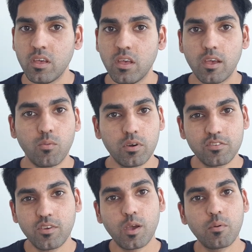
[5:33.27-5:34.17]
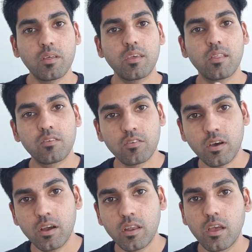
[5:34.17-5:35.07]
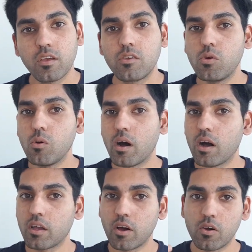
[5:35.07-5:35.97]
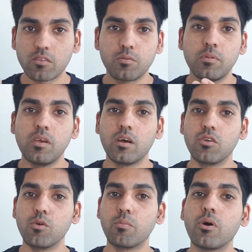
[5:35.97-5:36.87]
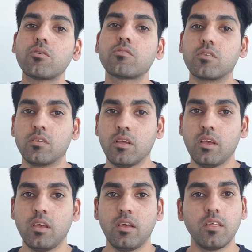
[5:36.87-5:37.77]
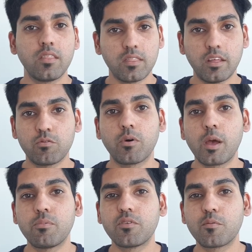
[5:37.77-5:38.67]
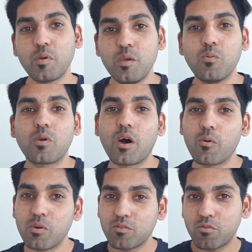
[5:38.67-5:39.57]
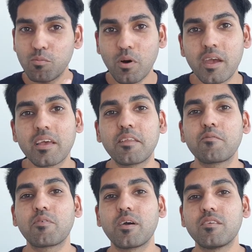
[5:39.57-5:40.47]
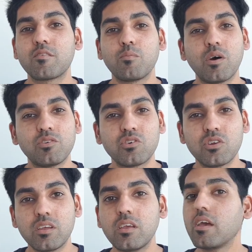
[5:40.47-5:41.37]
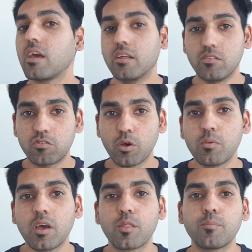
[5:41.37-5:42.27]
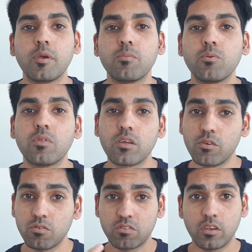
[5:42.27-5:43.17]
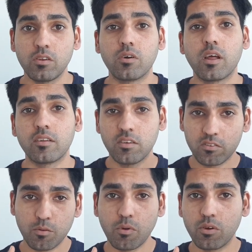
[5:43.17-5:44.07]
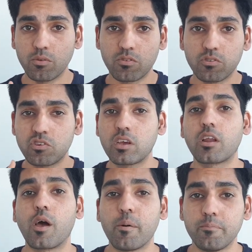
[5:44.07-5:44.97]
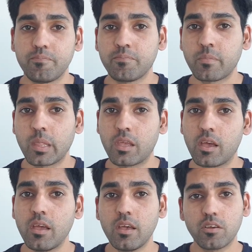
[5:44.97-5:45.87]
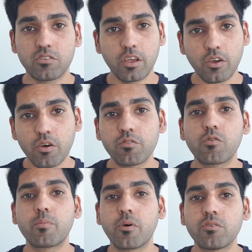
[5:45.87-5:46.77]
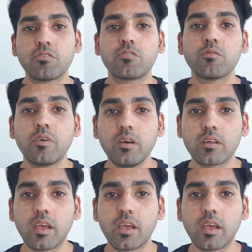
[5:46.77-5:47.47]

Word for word: And once you come out the other side, you are going to be a new person. That's what happened to me when I went through my healing phase and my journey, and so many other people that you've seen on our testimonial. So check it out, okay? Because they go through a process of healing.